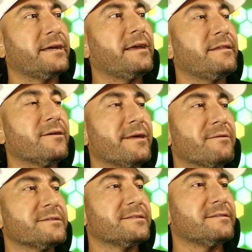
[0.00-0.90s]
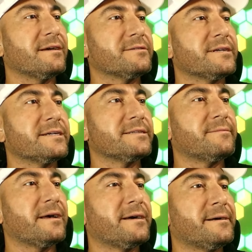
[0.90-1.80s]
No, that was
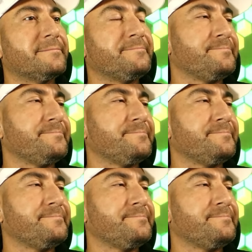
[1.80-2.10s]
awesome.